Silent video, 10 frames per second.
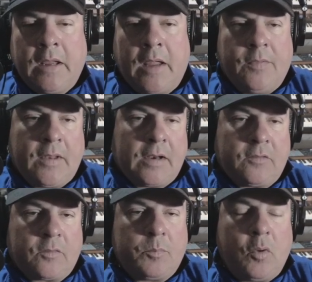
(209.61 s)
and then I
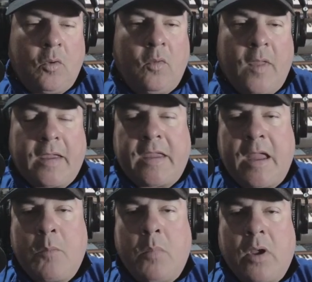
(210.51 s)
just pull that
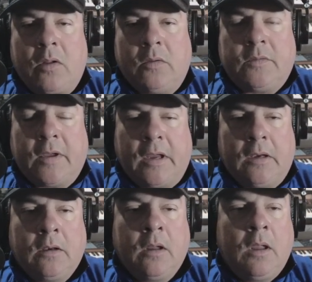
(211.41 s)
cam buckle tight,